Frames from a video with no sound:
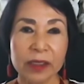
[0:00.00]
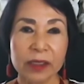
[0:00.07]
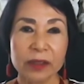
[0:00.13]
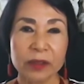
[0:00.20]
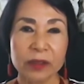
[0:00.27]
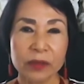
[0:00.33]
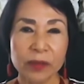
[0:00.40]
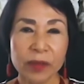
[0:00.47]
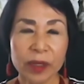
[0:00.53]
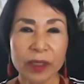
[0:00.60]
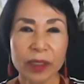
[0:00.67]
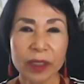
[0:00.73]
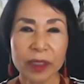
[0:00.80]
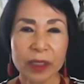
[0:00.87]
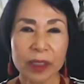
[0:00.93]
to
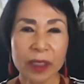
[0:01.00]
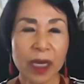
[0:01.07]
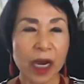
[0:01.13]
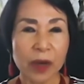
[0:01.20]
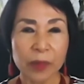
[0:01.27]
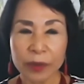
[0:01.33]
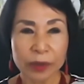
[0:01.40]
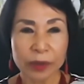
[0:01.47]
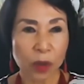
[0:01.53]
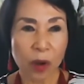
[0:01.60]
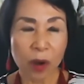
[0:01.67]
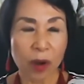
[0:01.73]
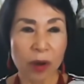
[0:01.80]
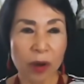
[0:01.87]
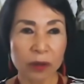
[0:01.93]
really help us
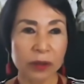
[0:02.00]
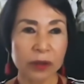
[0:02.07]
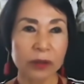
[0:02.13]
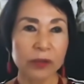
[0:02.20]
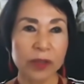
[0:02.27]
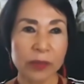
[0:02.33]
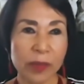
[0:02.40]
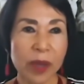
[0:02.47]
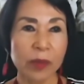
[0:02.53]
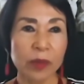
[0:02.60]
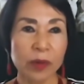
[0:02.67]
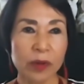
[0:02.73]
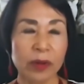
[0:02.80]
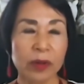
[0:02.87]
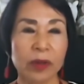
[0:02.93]
all to
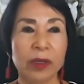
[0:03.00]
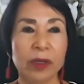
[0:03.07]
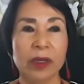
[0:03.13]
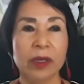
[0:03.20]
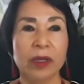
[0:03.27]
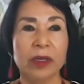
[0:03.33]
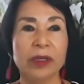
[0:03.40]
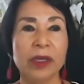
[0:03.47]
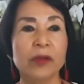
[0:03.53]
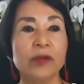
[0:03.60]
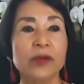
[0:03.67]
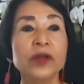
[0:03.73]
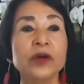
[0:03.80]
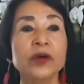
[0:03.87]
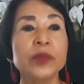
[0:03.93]
remember that
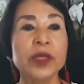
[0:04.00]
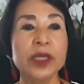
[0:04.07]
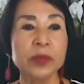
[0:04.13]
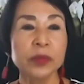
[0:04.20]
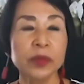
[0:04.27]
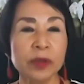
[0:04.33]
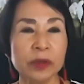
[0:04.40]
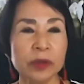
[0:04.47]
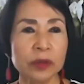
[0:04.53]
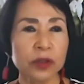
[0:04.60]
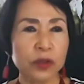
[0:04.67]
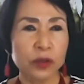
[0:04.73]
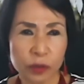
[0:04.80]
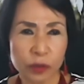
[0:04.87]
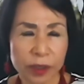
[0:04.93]
real people
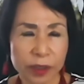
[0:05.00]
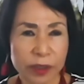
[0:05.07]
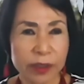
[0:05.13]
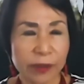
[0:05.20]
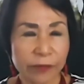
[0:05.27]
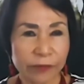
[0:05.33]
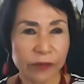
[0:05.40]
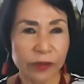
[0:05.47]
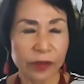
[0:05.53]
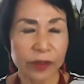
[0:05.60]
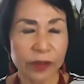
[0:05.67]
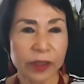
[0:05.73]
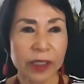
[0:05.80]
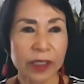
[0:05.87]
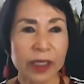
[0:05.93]
truly
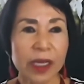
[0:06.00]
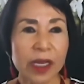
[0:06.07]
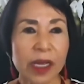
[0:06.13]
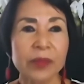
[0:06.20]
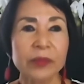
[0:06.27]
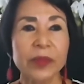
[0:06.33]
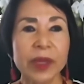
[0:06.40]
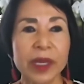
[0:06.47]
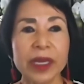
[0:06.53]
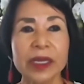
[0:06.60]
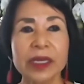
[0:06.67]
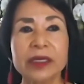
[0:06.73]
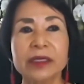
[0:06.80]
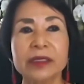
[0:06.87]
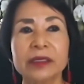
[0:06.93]
suffered and
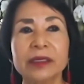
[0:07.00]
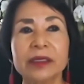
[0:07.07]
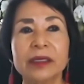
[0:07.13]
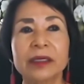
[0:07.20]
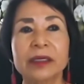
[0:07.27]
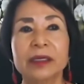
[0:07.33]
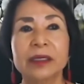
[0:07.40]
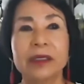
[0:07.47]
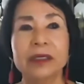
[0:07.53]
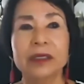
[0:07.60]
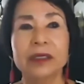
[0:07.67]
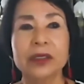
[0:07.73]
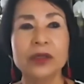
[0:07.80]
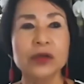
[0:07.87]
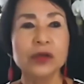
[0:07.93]
paid
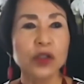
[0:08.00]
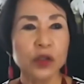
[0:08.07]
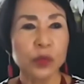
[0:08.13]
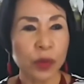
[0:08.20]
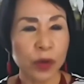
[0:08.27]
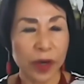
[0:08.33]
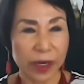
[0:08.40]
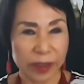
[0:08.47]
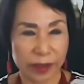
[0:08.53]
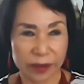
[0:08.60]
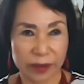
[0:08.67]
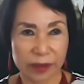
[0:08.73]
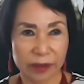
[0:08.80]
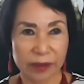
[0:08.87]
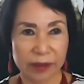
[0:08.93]
huge
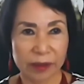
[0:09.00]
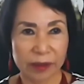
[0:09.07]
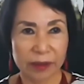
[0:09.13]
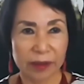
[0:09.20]
price